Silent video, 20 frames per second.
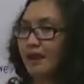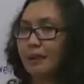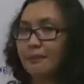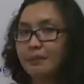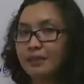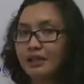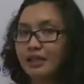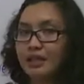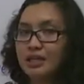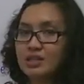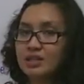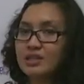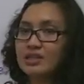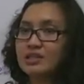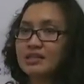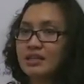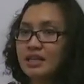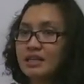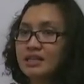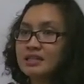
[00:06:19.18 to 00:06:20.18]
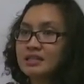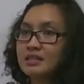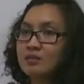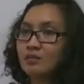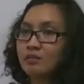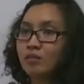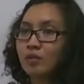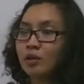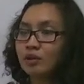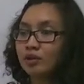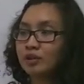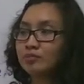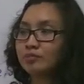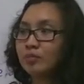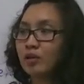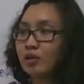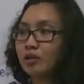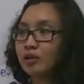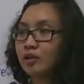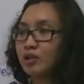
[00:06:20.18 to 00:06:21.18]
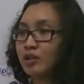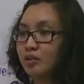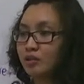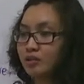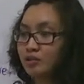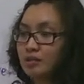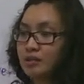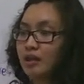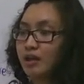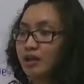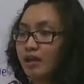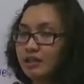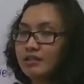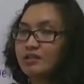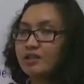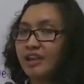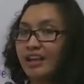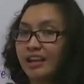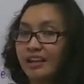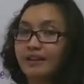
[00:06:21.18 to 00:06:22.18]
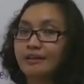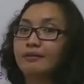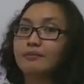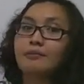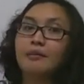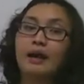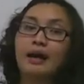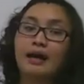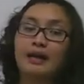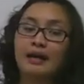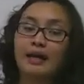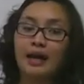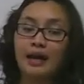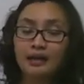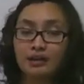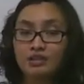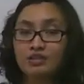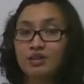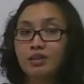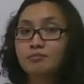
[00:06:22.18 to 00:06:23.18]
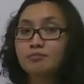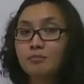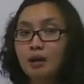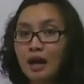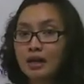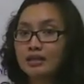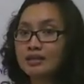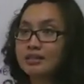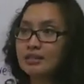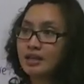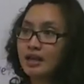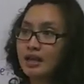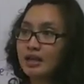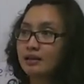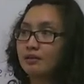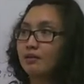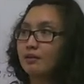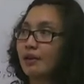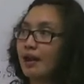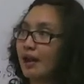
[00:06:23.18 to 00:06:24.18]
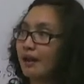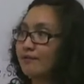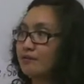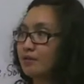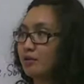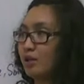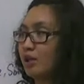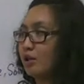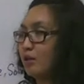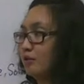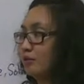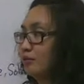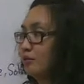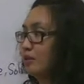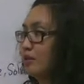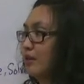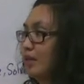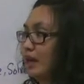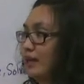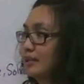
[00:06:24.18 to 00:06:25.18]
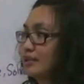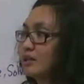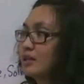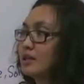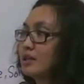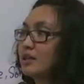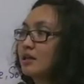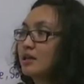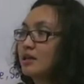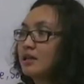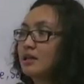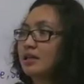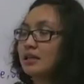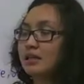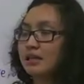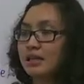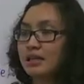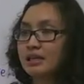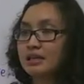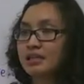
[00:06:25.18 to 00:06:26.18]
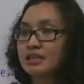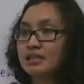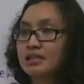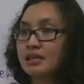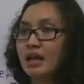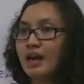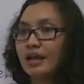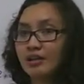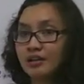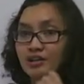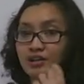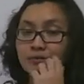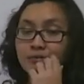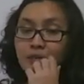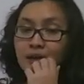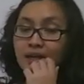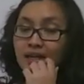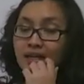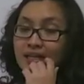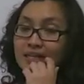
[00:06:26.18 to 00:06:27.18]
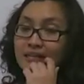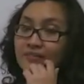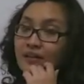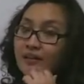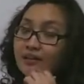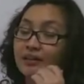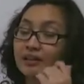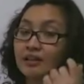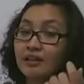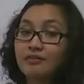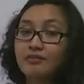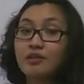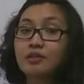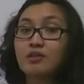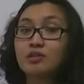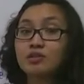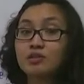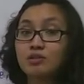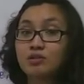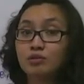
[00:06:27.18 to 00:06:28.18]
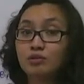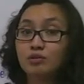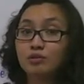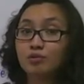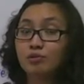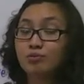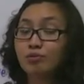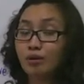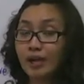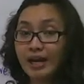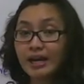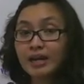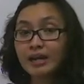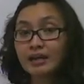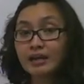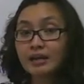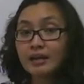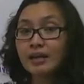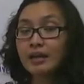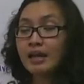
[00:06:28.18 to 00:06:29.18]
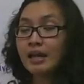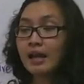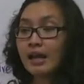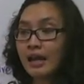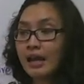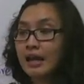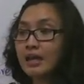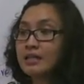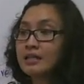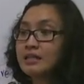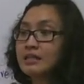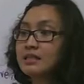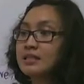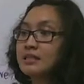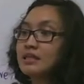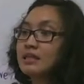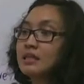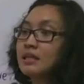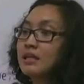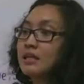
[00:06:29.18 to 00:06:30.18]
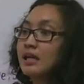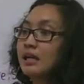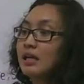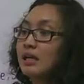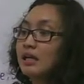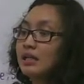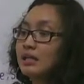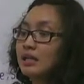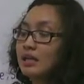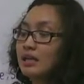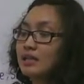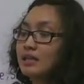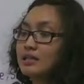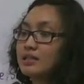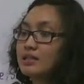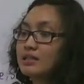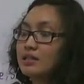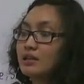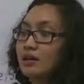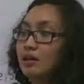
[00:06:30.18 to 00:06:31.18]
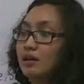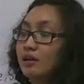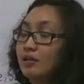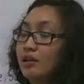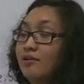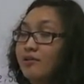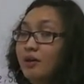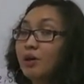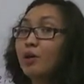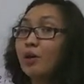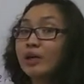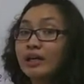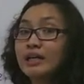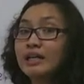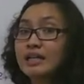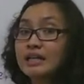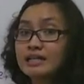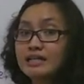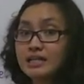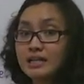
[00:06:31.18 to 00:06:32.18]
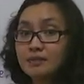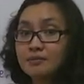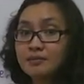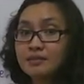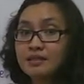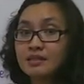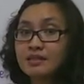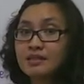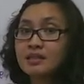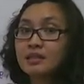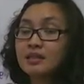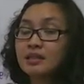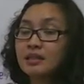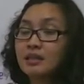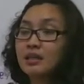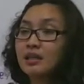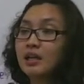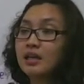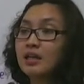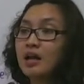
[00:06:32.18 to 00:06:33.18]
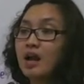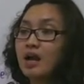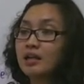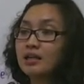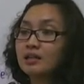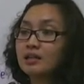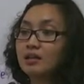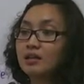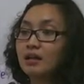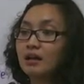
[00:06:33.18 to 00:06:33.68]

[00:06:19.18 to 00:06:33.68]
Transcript: application, since water molecules are held together by hydrogen bonds, then we have to include that this hydrogen bond is very difficult to break. Hence, it is living organisms cannot